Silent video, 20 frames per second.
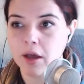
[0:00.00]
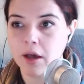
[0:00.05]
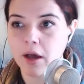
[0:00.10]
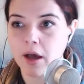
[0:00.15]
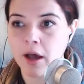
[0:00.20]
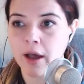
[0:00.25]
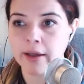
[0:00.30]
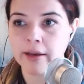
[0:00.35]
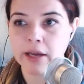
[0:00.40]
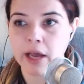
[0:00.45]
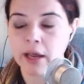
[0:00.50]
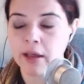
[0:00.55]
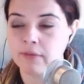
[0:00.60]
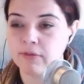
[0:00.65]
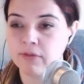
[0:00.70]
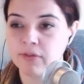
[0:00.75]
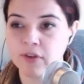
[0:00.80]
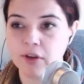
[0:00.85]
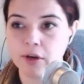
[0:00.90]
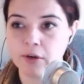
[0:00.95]
I I
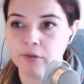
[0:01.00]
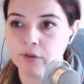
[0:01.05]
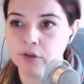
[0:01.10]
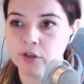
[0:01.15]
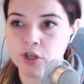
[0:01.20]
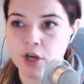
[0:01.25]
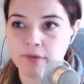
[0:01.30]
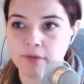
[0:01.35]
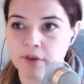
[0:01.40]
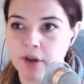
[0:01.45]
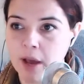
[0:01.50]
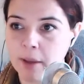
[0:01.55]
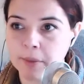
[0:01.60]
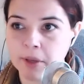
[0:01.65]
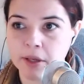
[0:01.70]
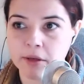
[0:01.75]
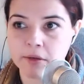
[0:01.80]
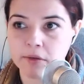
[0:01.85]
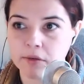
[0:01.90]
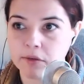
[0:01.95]
fear for Geoff
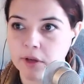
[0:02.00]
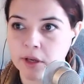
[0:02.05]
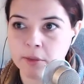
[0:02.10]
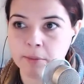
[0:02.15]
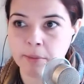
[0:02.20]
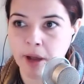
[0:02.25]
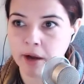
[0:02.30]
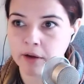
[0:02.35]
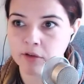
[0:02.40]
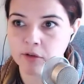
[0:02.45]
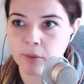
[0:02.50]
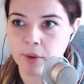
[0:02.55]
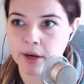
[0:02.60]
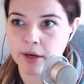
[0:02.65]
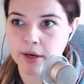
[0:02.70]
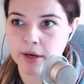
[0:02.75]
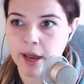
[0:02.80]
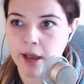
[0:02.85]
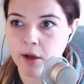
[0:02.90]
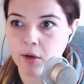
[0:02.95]
Notkin's inbox
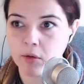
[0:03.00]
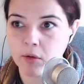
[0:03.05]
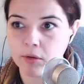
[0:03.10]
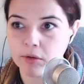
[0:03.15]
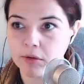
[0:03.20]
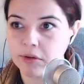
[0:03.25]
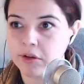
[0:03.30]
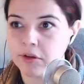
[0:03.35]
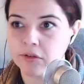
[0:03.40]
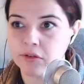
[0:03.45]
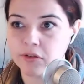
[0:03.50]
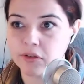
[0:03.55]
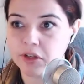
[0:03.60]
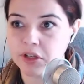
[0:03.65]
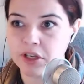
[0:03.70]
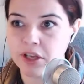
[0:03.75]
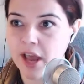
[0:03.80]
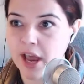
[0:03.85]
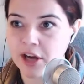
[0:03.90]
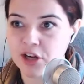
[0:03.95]
right now because
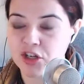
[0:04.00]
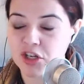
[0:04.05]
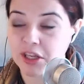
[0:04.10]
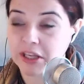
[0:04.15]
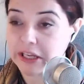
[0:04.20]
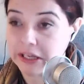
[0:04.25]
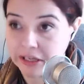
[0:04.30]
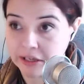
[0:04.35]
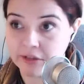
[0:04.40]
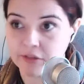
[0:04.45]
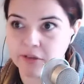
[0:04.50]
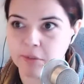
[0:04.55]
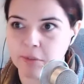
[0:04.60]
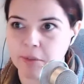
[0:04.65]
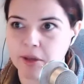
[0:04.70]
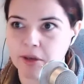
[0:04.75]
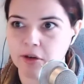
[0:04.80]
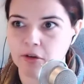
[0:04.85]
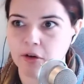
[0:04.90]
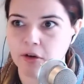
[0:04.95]
he actually is a
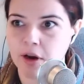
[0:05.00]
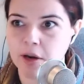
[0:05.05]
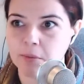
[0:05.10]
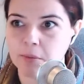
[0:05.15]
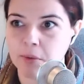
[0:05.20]
meteorite